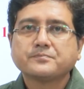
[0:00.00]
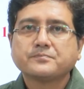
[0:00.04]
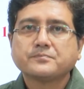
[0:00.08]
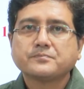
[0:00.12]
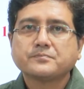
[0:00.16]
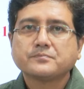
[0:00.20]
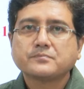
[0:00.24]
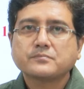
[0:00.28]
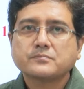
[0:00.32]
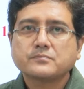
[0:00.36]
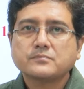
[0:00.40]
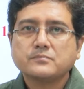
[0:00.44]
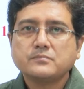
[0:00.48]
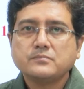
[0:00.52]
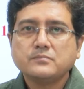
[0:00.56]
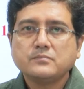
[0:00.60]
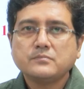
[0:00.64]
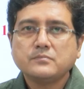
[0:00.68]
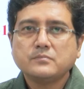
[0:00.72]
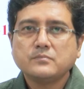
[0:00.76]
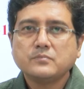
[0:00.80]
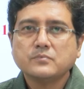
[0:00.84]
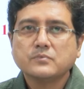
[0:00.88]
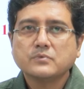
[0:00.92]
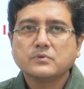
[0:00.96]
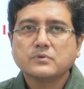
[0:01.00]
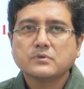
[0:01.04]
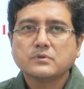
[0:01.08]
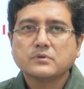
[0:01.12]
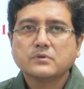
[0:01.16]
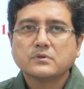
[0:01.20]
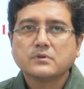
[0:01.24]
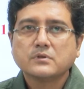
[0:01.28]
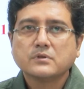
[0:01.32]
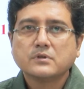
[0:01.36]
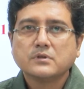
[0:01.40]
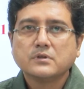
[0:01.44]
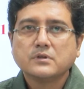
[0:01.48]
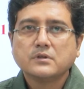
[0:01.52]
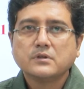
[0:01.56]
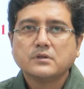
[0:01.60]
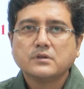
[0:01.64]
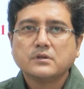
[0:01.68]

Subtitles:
[no speech]